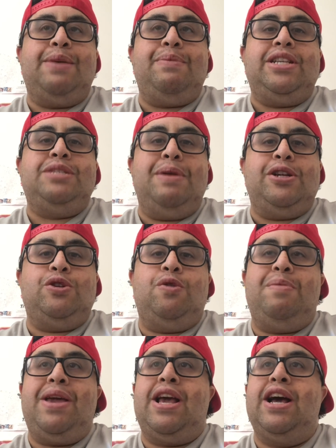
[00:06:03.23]
something
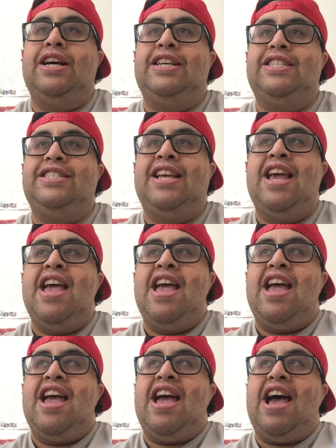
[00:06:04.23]
special because
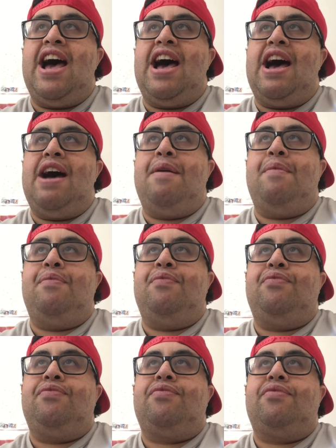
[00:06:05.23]

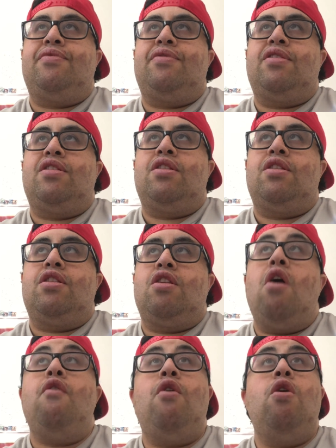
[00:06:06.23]
of
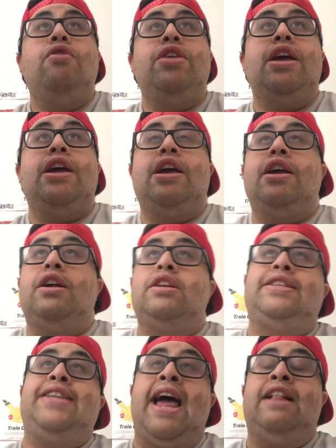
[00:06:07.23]
all
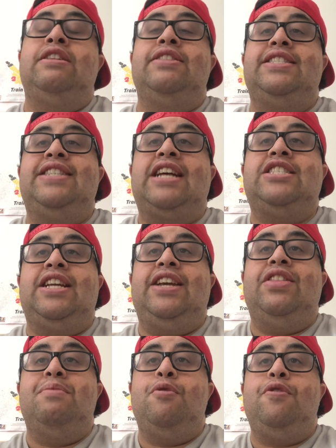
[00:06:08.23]
the talent that's actually
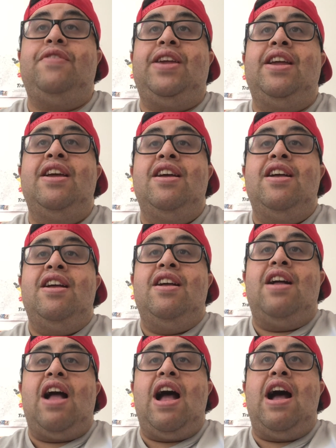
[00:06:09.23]
in the movie.
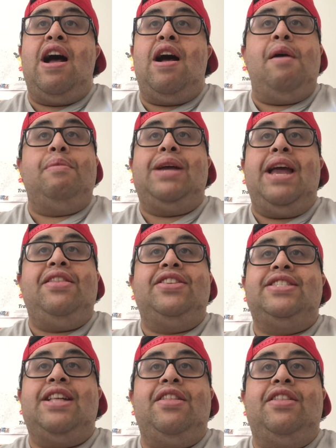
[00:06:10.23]
Kiefer
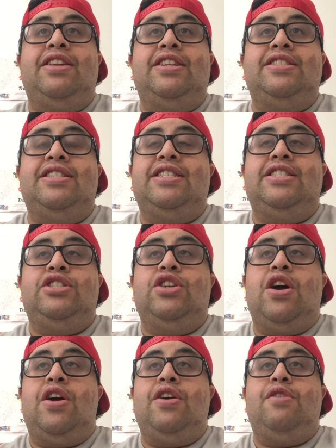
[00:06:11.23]
Sutherland,
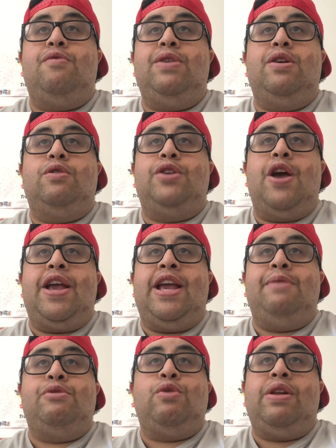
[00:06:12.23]
we all know
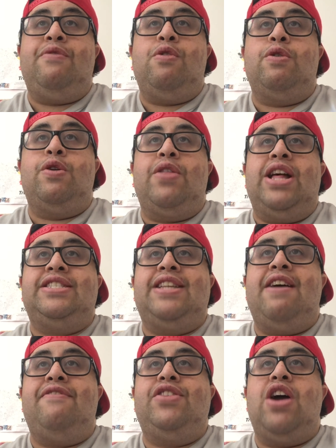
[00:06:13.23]
him, 24 and all that
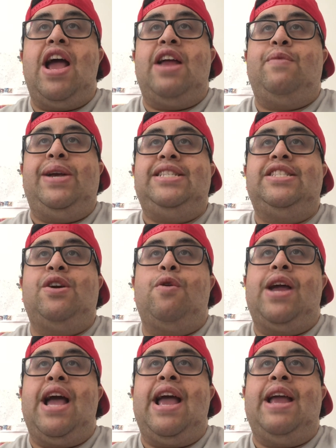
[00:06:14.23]
stuff. Diane Weiss,
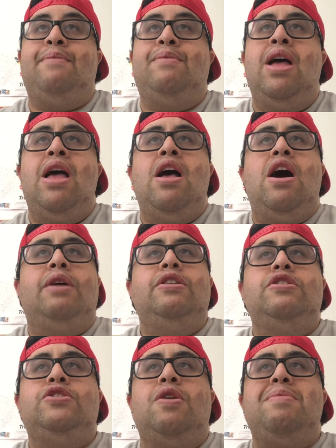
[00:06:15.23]
Corey Haim. I'm
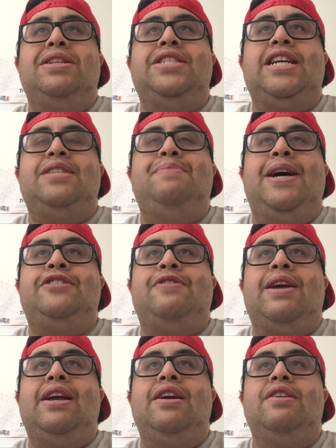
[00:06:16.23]
not sure about Jason
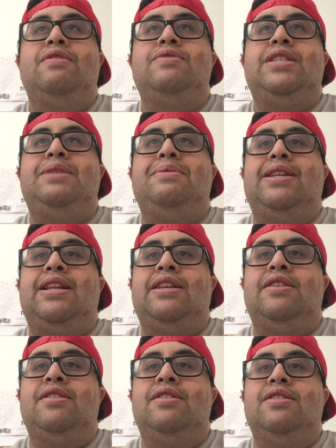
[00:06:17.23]
Patrick. What's he been
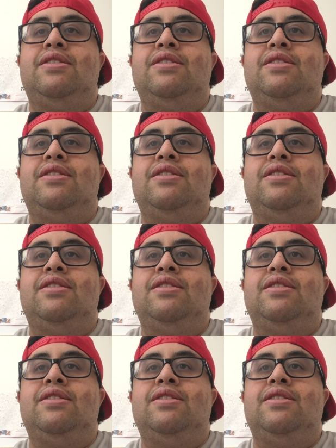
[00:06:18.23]
in?